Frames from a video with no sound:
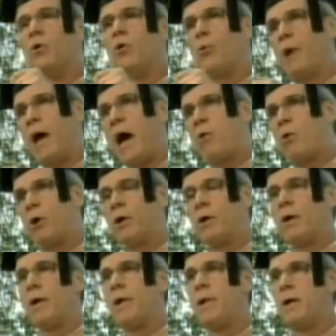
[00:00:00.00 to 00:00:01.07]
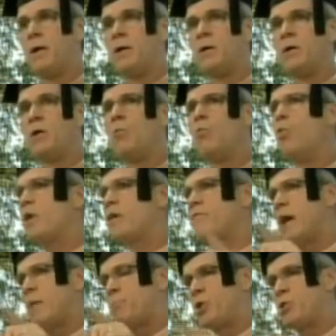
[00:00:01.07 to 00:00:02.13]
or power? What if
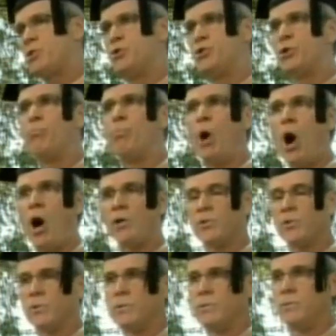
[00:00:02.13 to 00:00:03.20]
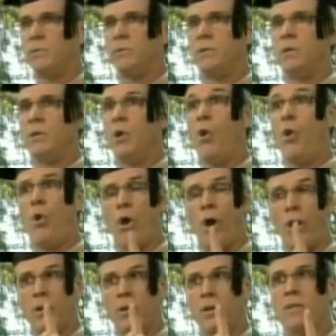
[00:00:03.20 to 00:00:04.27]
that person's your boss
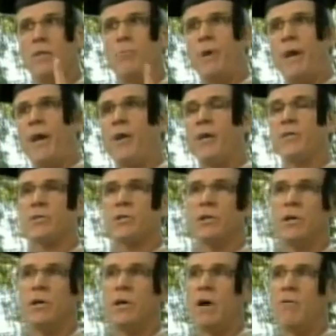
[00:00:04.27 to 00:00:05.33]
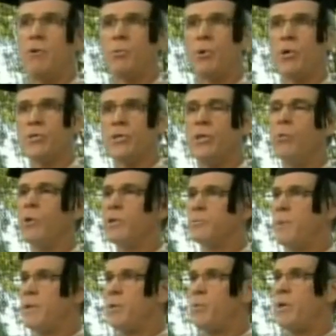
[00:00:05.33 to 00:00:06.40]
or the parents of the person you want to
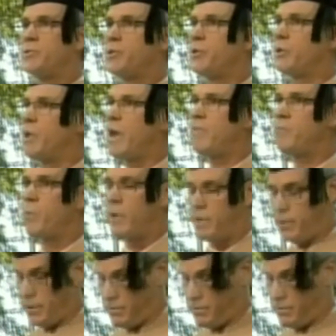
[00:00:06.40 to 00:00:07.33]
spend the rest of your life with?